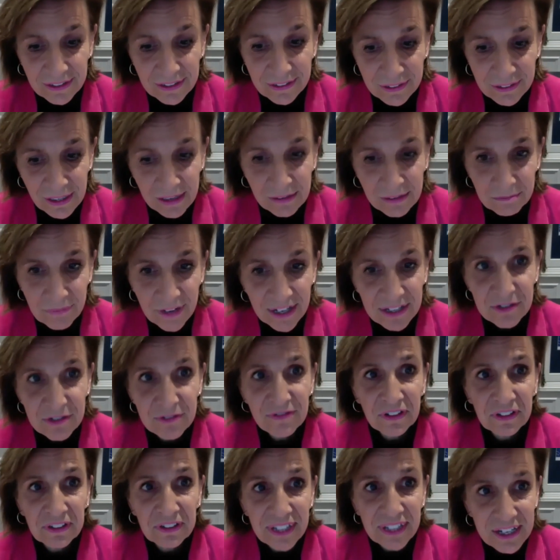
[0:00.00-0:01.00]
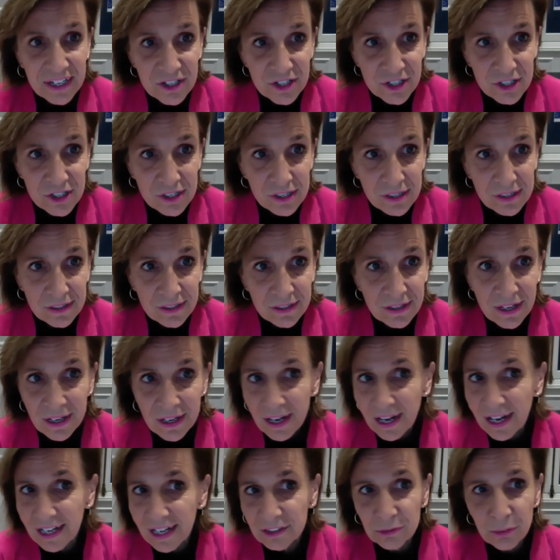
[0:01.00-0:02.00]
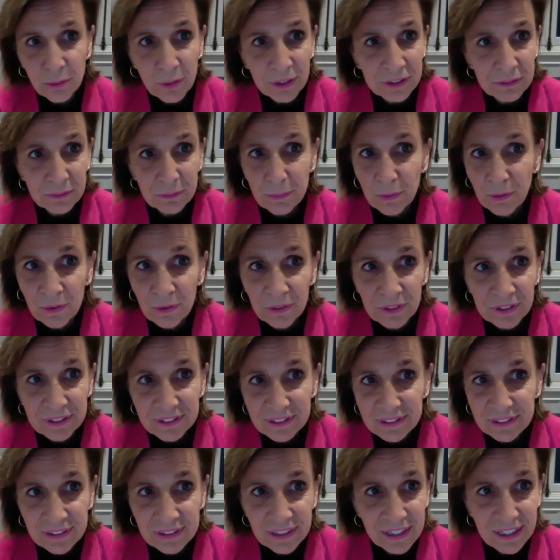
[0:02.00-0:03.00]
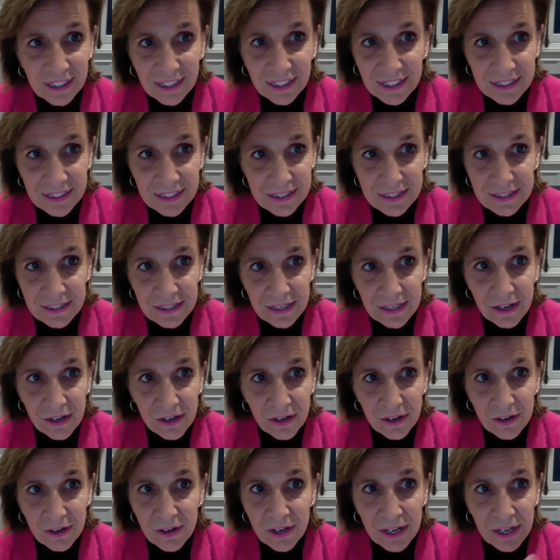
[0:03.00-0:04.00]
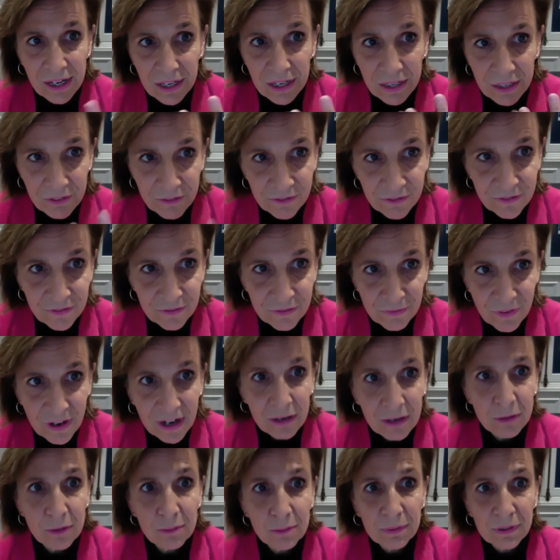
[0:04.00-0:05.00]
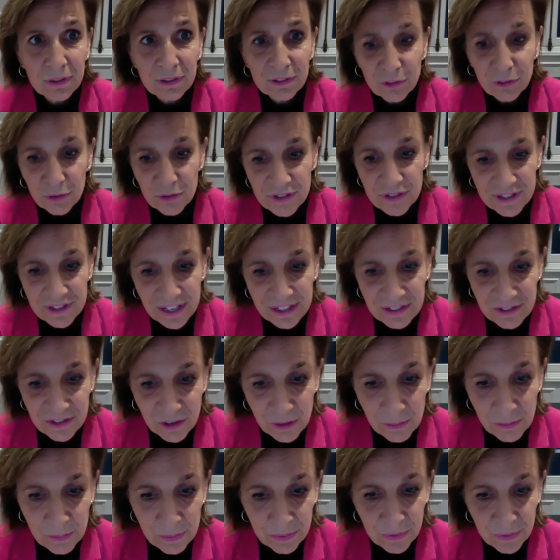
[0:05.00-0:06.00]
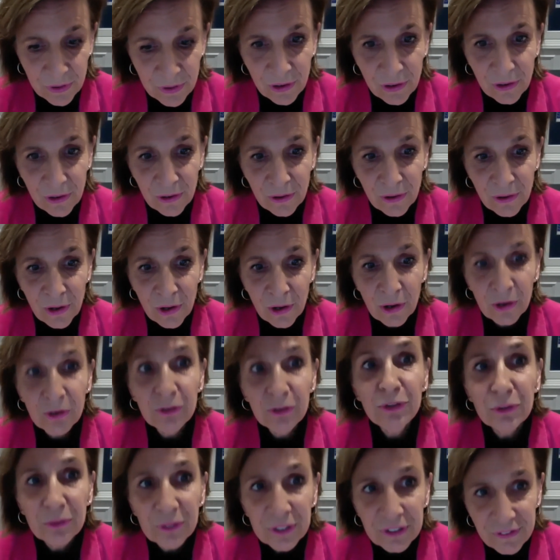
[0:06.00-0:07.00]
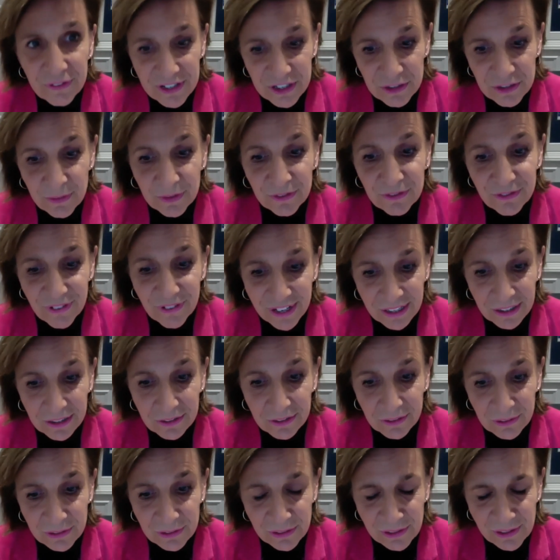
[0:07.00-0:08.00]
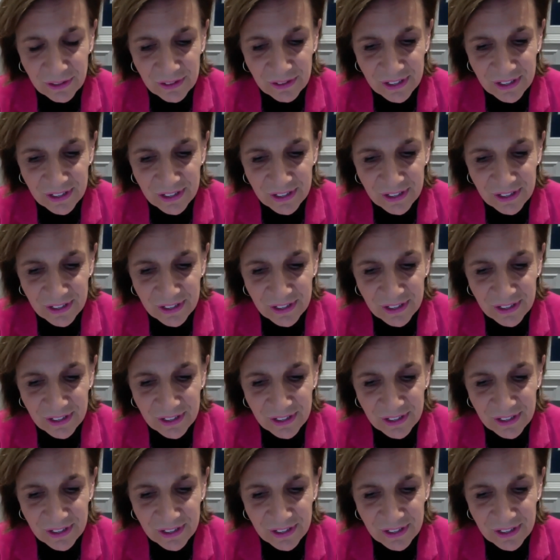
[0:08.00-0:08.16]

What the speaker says: Yeah, as a foundation, at what point it's valuable to set up a new investment vehicle.